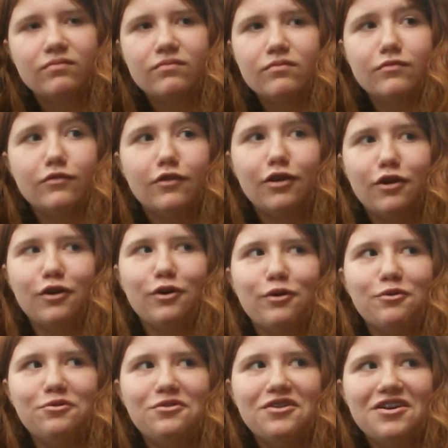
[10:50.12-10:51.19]

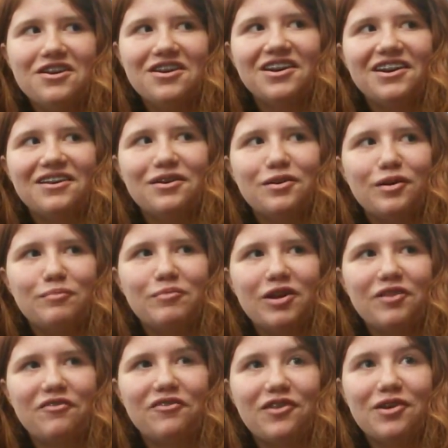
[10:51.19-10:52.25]
No, my
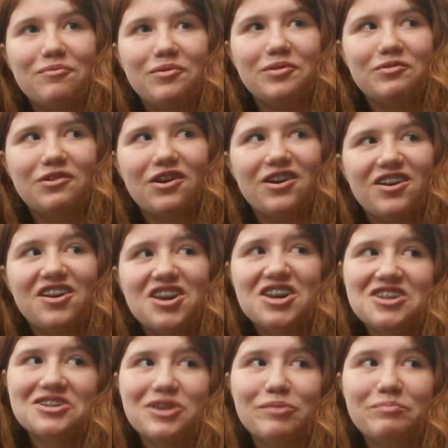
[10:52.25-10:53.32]
family
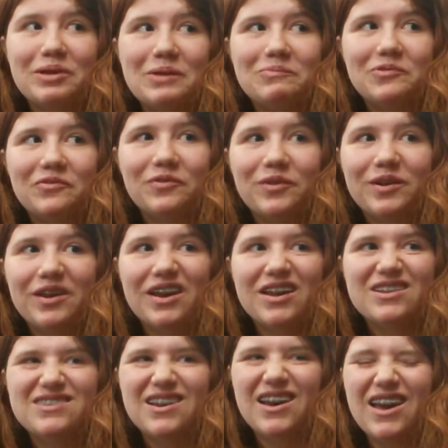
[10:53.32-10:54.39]
sometimes
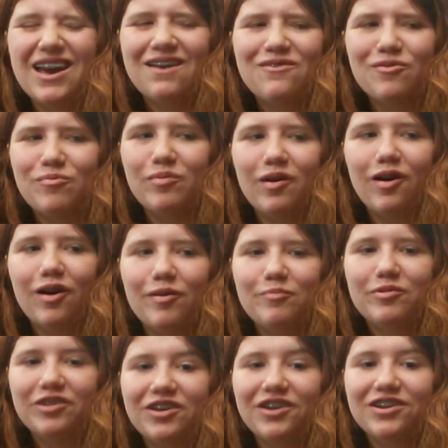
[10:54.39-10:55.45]
forgets I have a paw
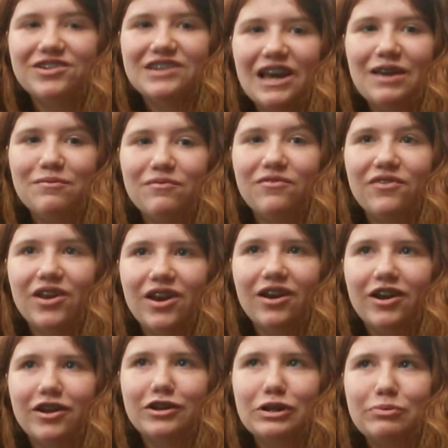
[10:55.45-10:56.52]
because I'm
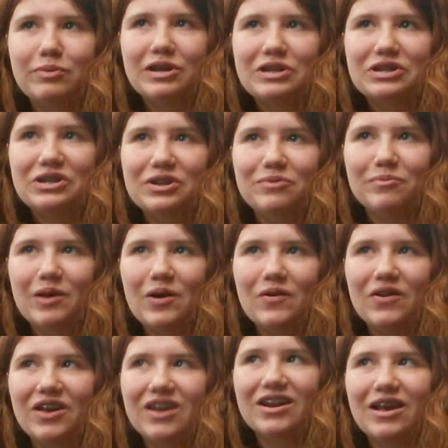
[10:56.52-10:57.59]
very independent about
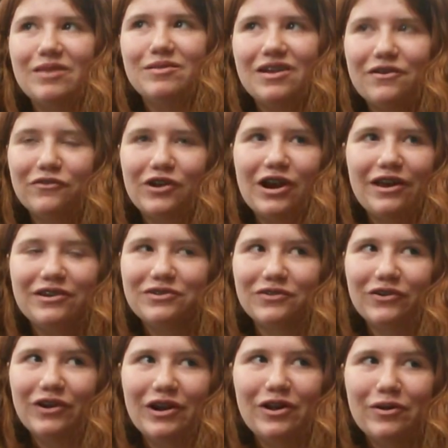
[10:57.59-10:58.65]
it and I never ask
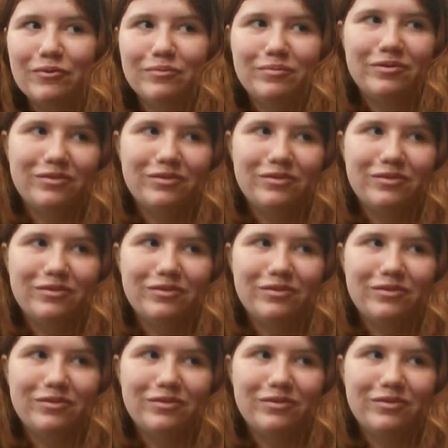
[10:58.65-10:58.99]
for help.